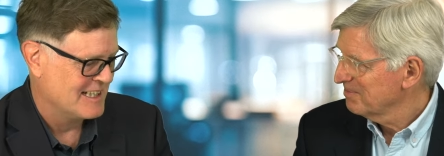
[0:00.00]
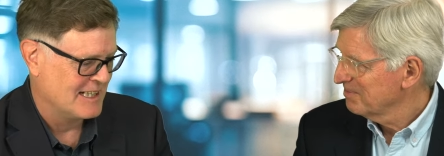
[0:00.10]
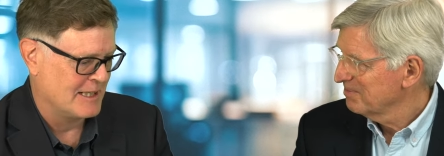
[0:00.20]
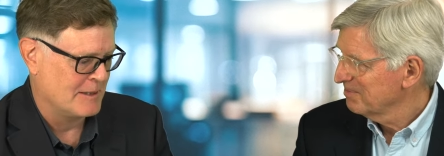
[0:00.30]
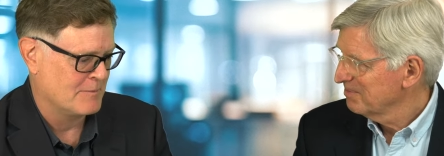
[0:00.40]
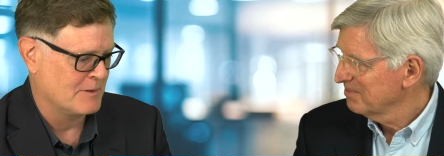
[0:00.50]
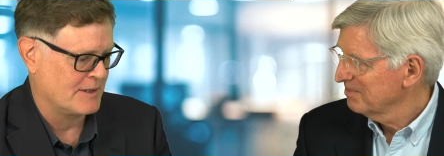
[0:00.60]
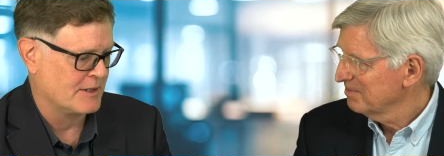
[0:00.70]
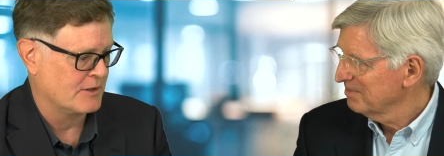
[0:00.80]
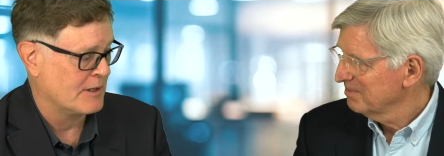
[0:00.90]
Speaker 1: Um,
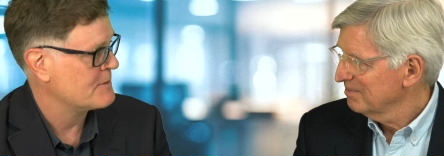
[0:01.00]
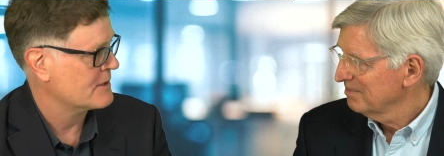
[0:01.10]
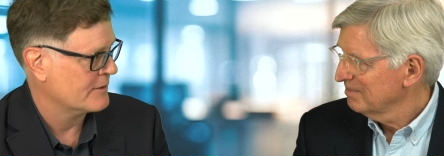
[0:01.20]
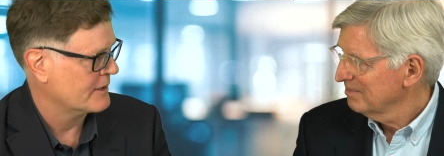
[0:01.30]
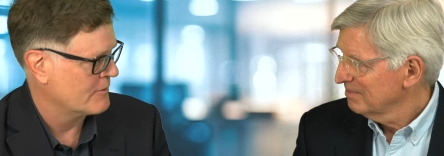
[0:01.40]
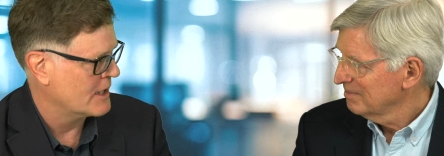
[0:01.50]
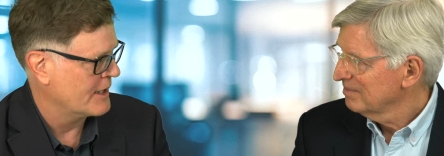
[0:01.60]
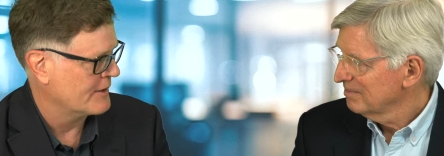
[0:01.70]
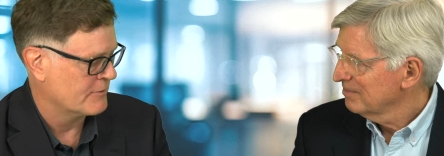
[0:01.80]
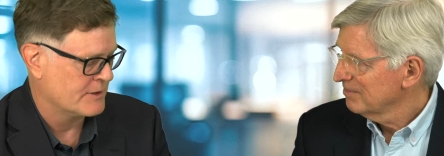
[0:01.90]
I think you're absolutely
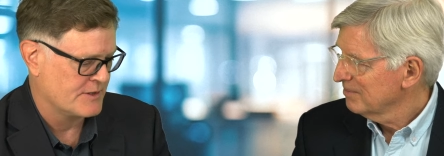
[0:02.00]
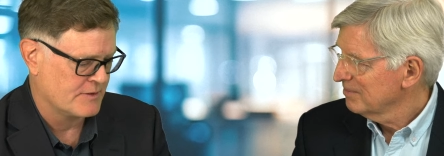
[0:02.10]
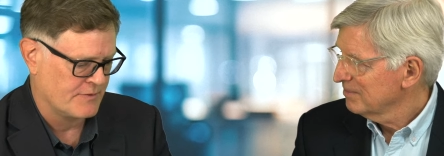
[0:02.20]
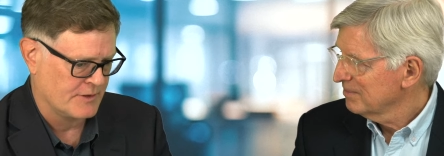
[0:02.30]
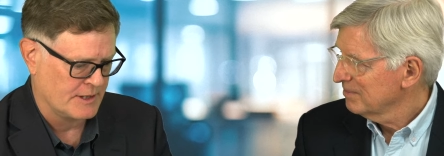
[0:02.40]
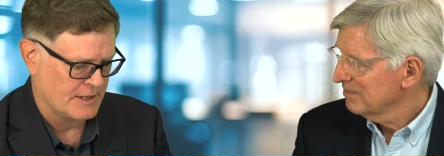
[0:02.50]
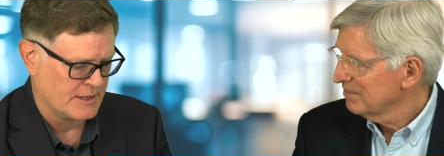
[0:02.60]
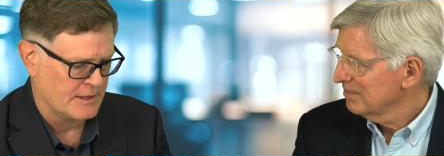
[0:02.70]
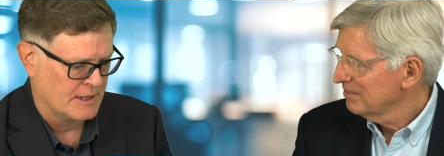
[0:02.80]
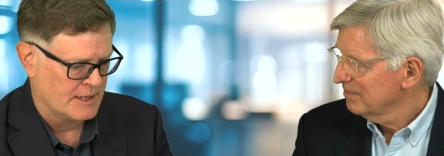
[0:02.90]
right. The reason for
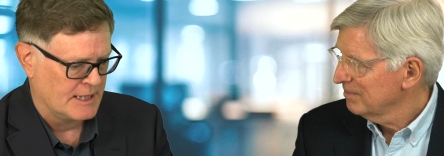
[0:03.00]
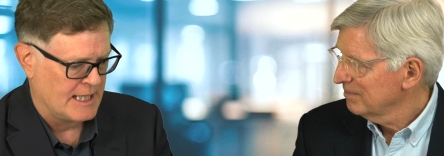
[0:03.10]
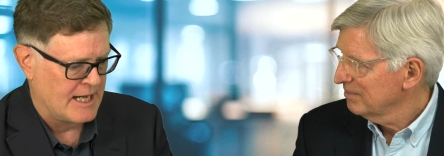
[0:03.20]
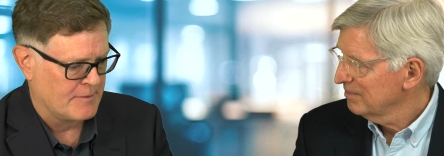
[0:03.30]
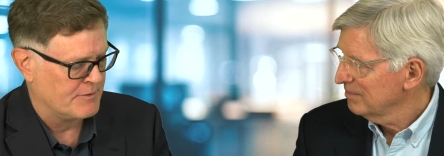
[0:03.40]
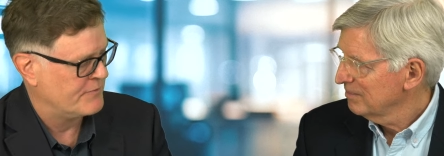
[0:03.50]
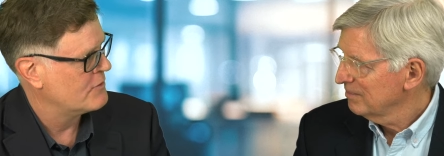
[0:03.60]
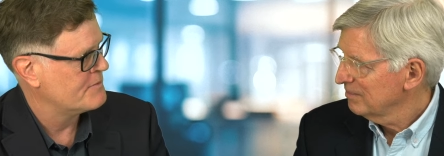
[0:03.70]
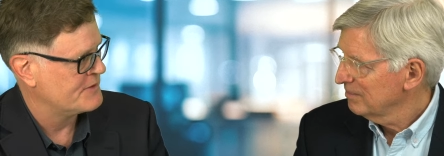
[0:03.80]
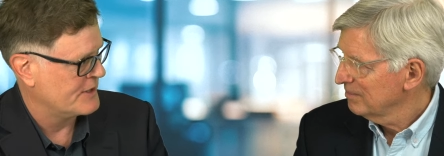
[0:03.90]
the
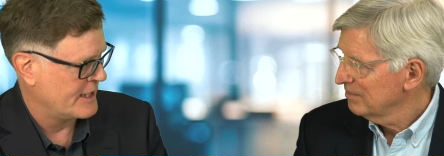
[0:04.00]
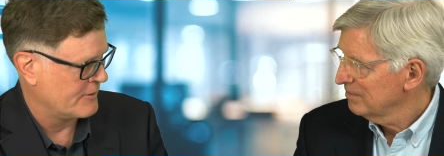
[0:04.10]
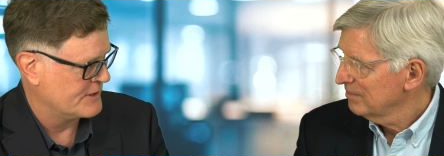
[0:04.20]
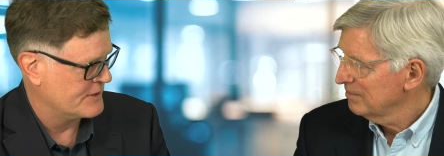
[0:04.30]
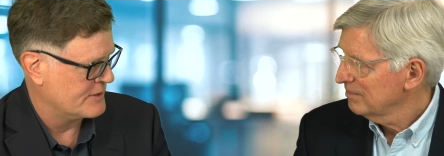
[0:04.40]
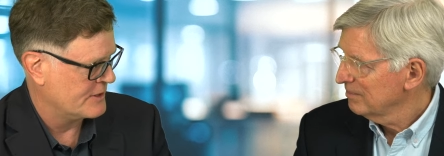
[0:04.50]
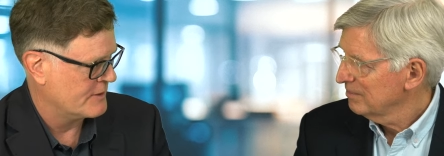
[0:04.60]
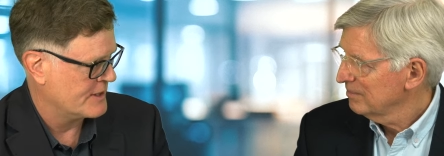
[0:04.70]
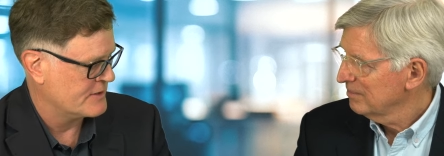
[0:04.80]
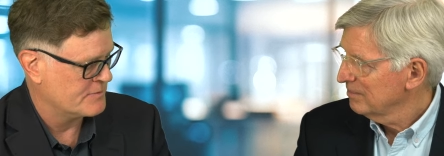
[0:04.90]
outperformance in equities in the
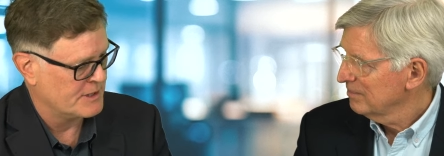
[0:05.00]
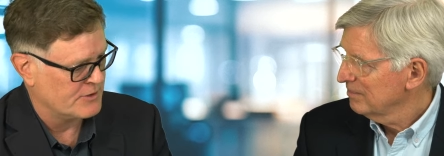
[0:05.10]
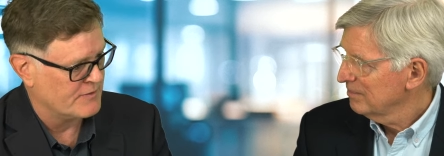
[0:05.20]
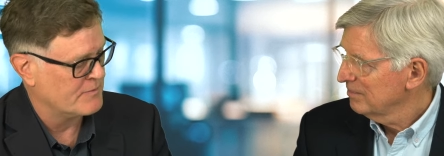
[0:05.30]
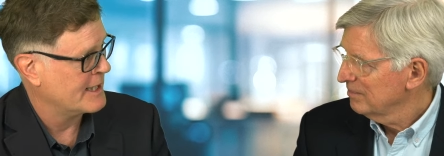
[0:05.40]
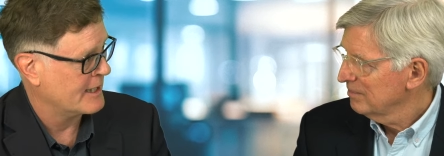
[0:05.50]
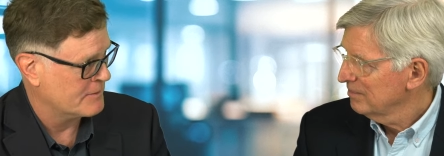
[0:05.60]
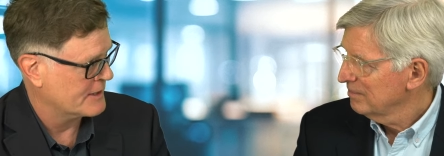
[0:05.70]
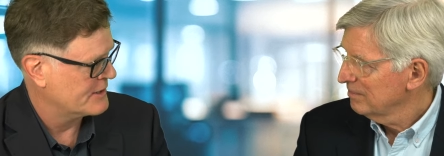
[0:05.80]
US has been driven mainly by the